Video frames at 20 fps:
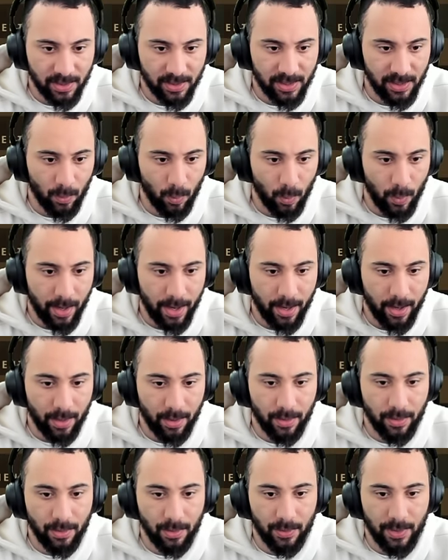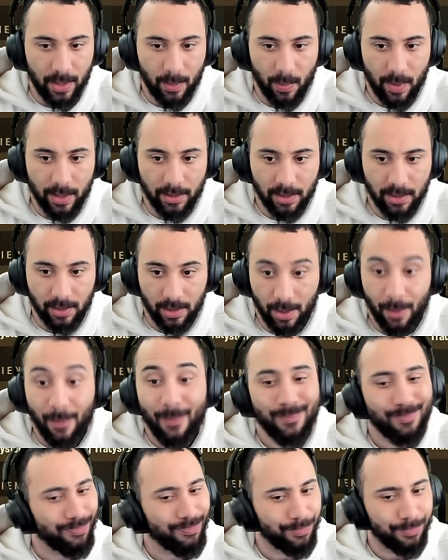see. Where do they oh, want to go? Oh,
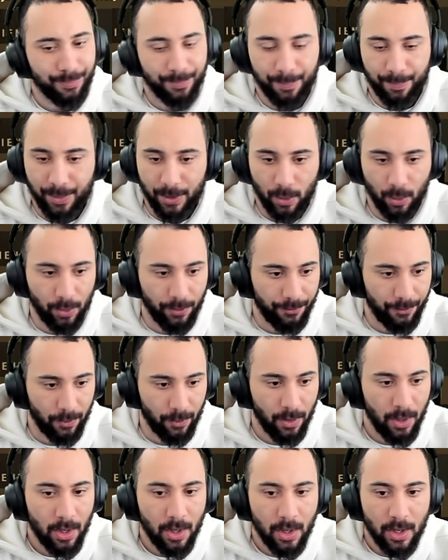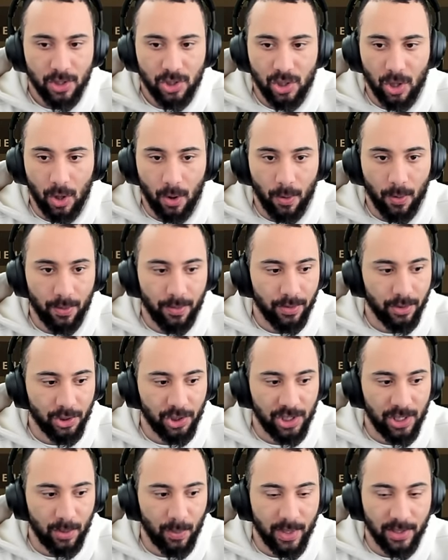I'm not sure. Beautiful. So
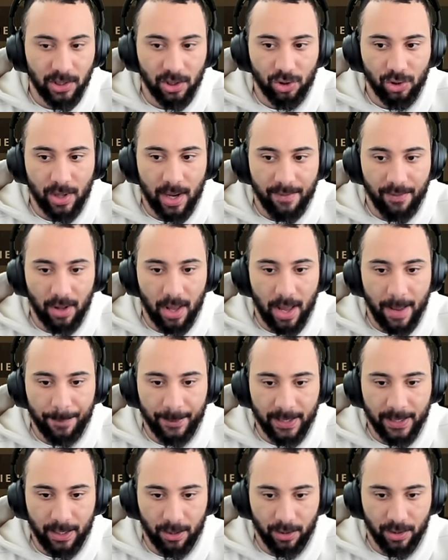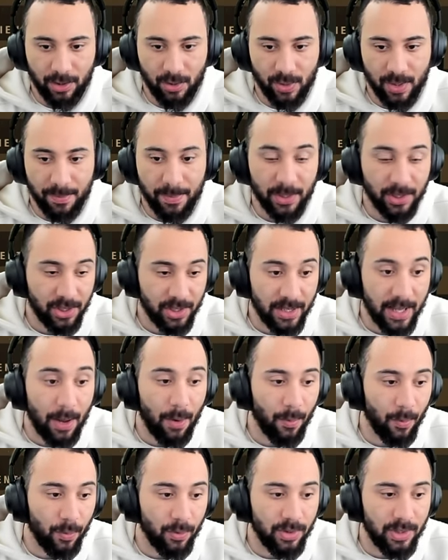she wants to travel up here to do the mission.
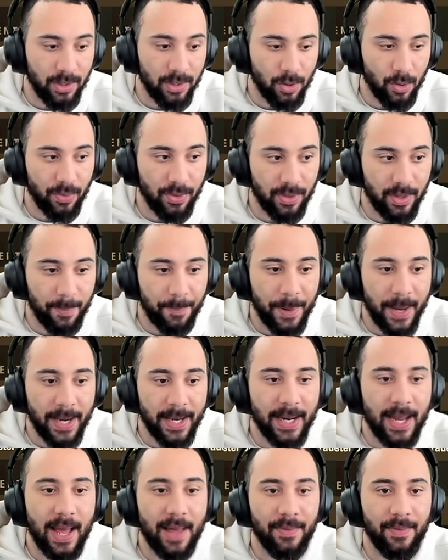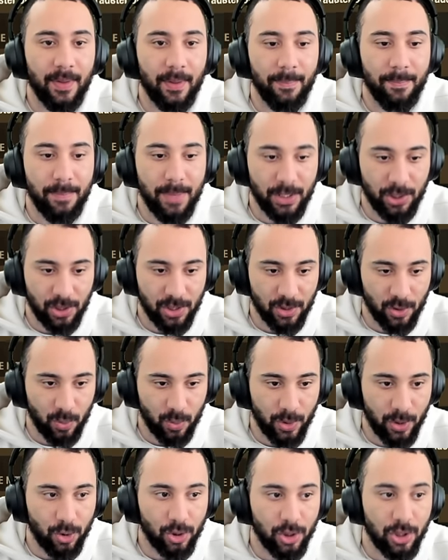Now, depending on missions,
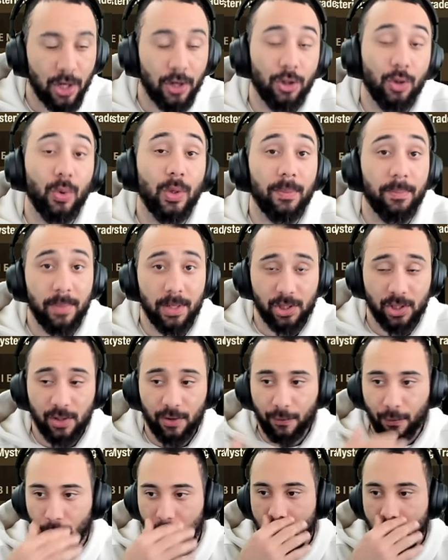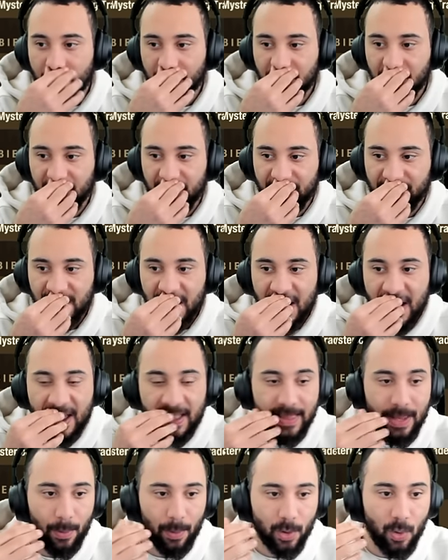when you start doing missions for enclaves
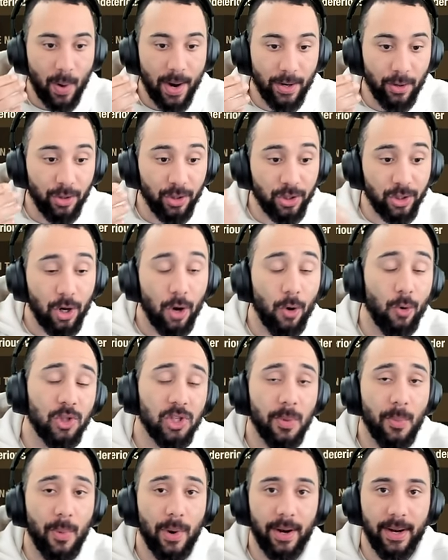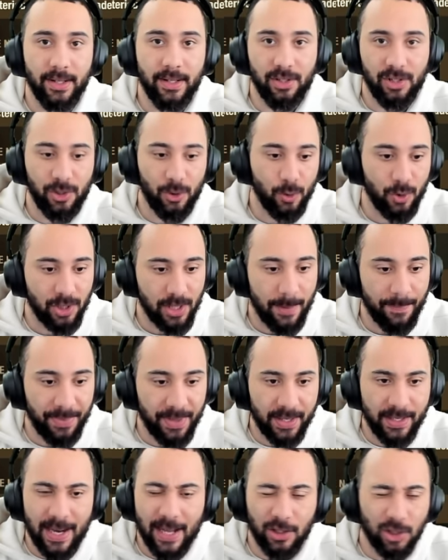that require you to go somewhere and do
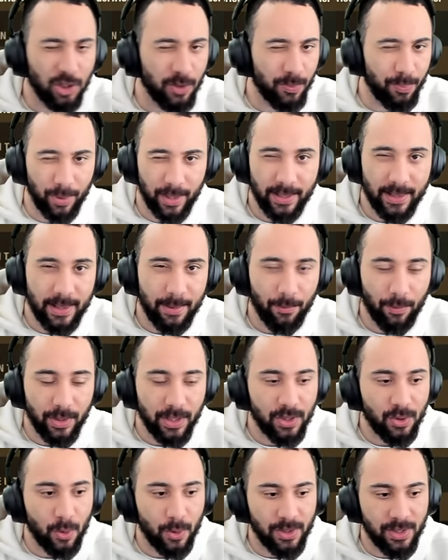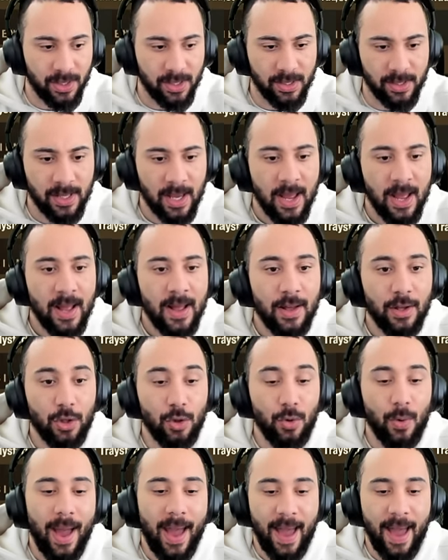something, not just bring them resources,
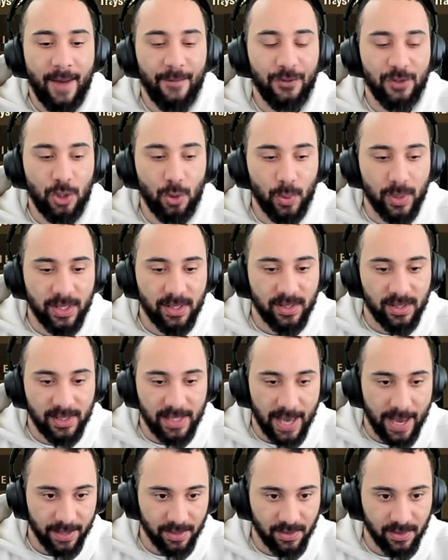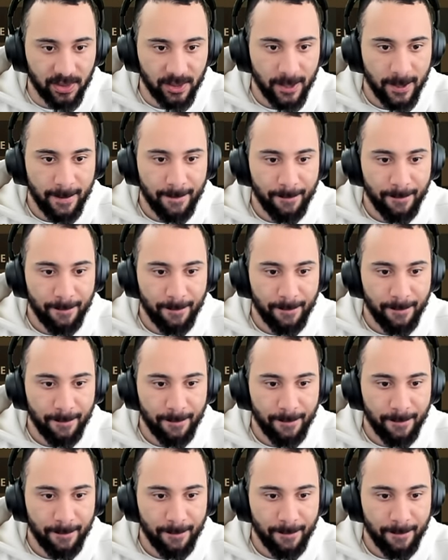you have to assess